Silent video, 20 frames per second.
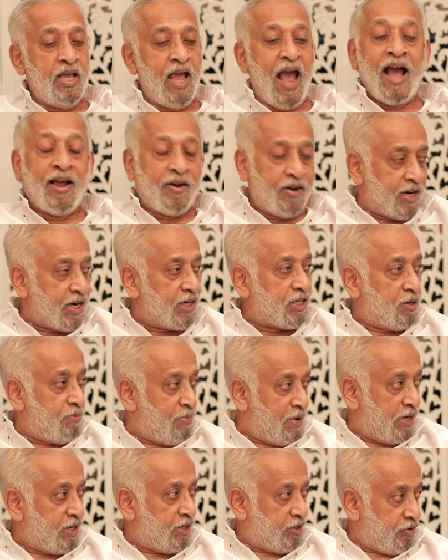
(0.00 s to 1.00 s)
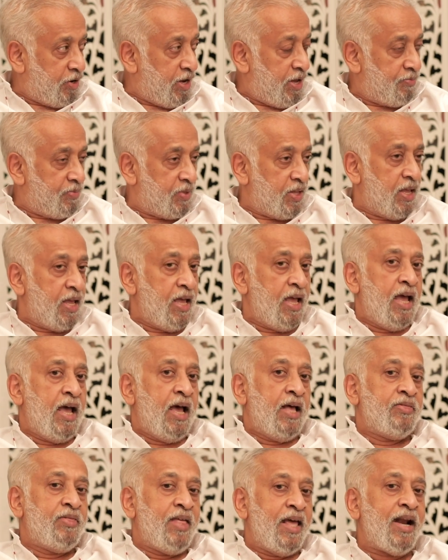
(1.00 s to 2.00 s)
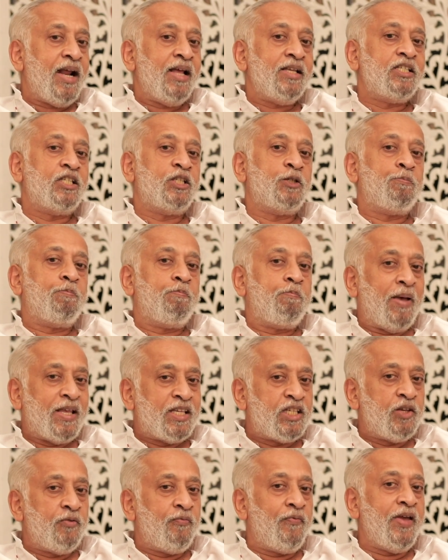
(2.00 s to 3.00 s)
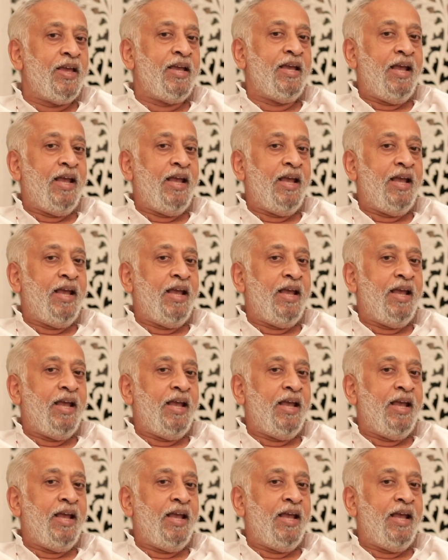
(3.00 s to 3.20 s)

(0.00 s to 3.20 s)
agriculture ministry, there are specific